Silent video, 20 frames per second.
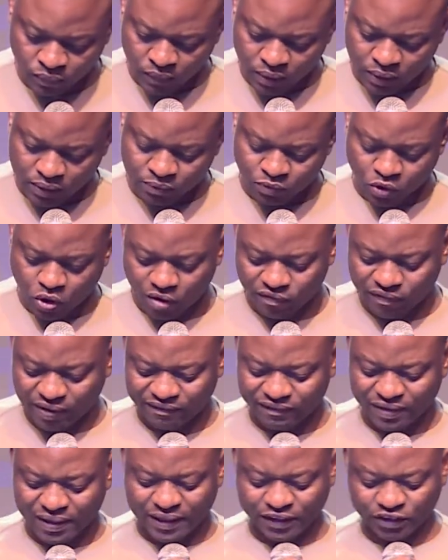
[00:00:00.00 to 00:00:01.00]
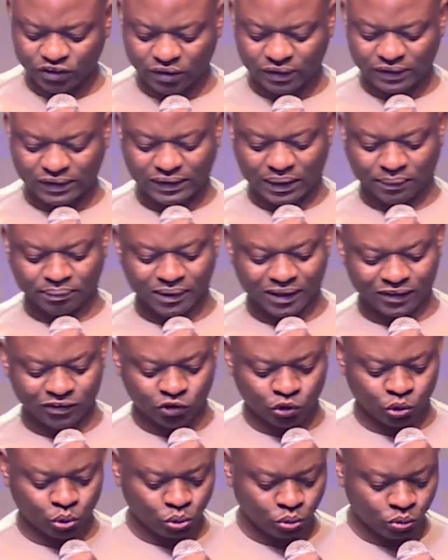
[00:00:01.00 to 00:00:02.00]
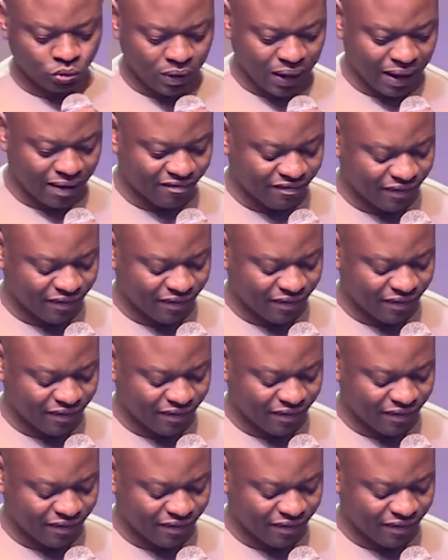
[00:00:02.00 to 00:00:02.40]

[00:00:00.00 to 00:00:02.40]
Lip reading: The book of Revelations chapter 2 and